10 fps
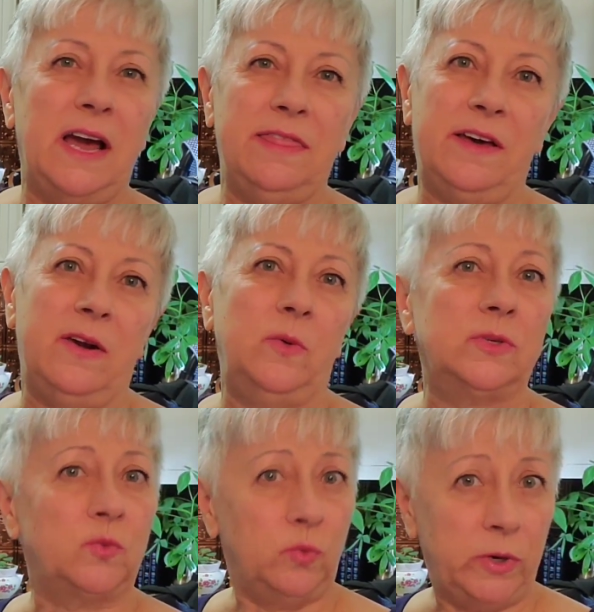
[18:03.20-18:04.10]
I thought it
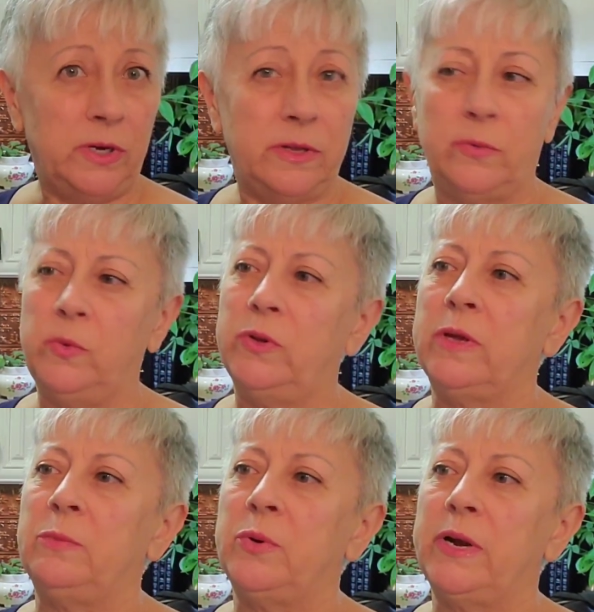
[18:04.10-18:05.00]
was really,
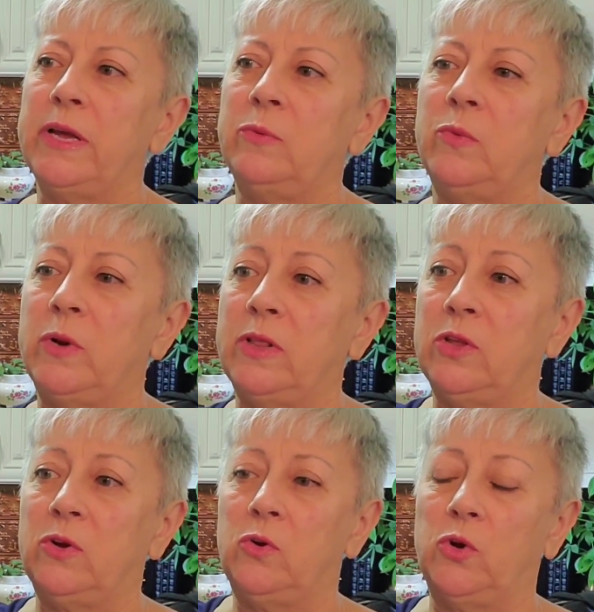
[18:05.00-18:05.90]
really pretty and would
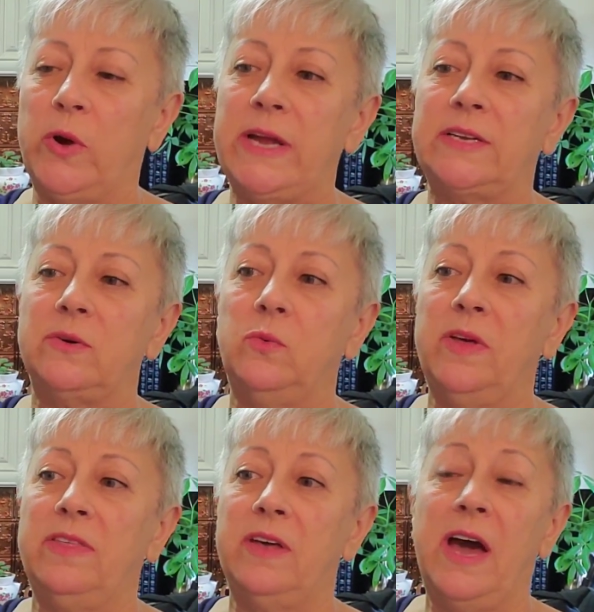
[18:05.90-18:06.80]
look great
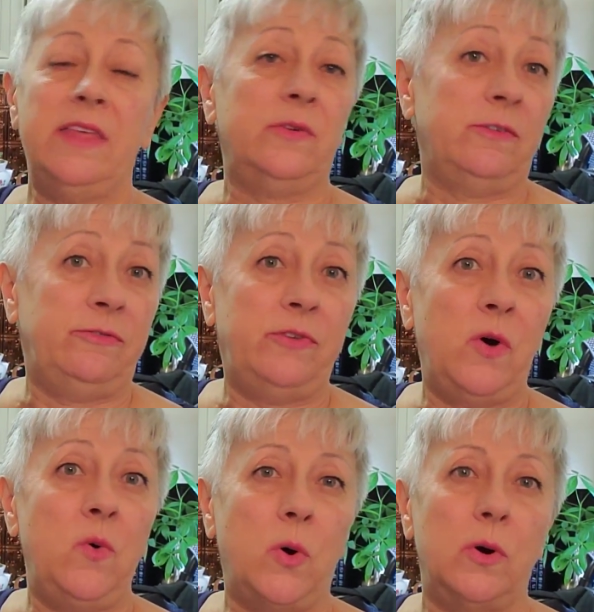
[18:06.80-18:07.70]
with either a
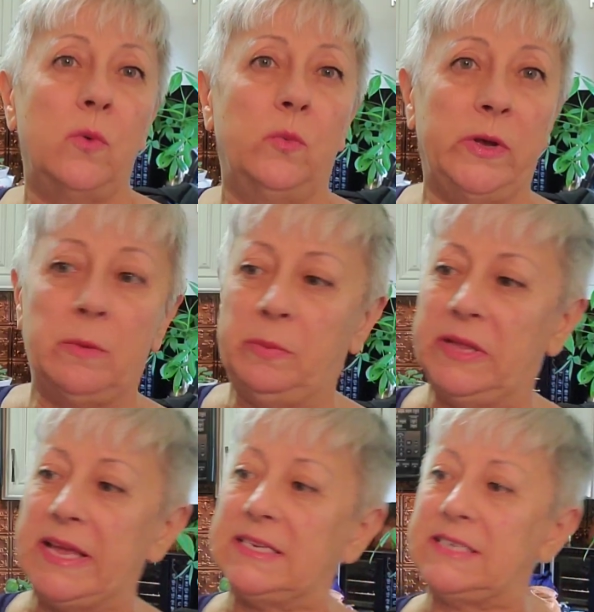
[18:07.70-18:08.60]
faux or a real
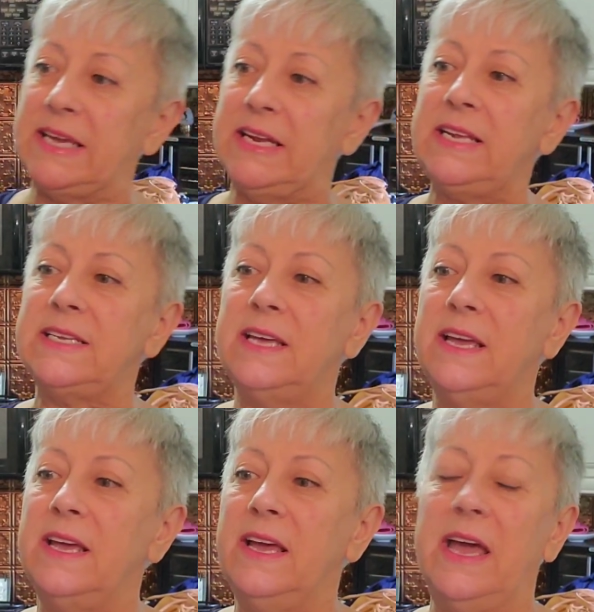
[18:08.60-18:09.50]
plant in it.
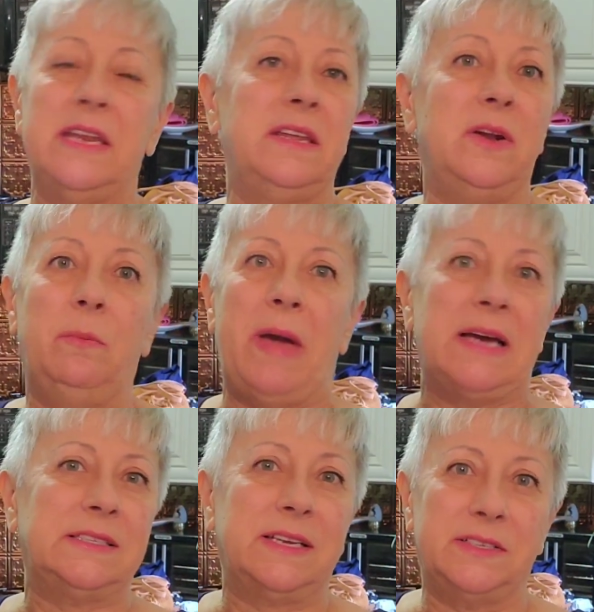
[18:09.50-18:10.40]
And, you know,
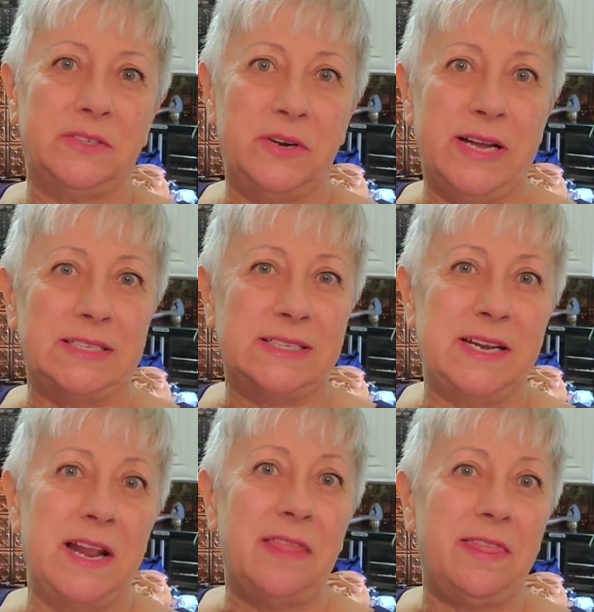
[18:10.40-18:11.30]
baskets are next
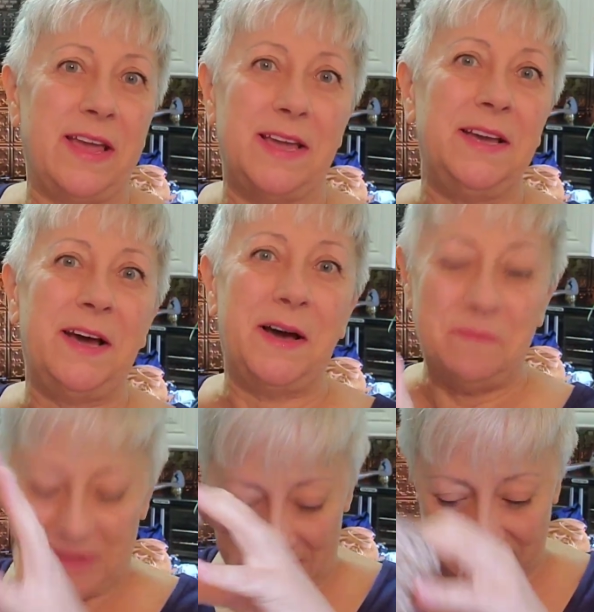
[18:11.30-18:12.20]
to nothing
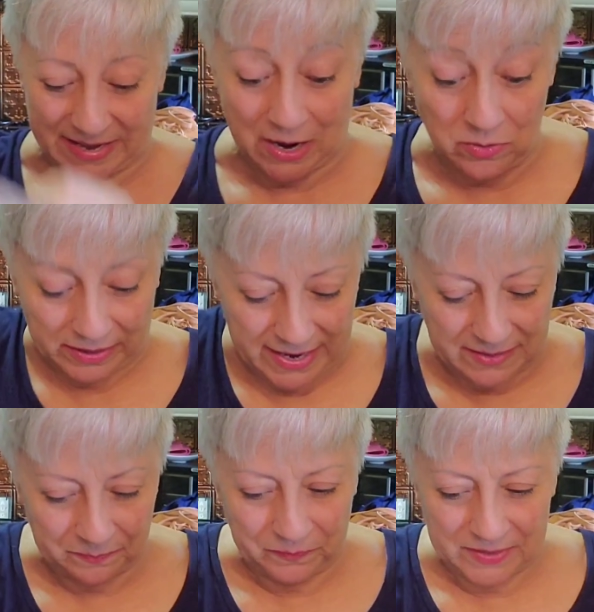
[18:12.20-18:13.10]
um, at the
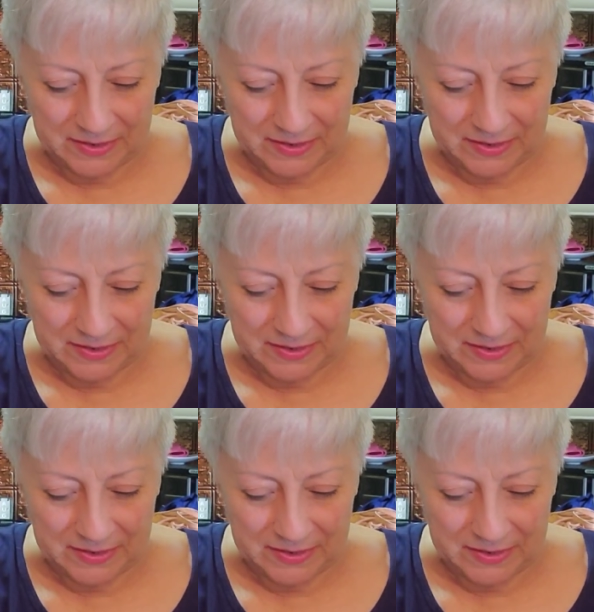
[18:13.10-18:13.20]
outlet.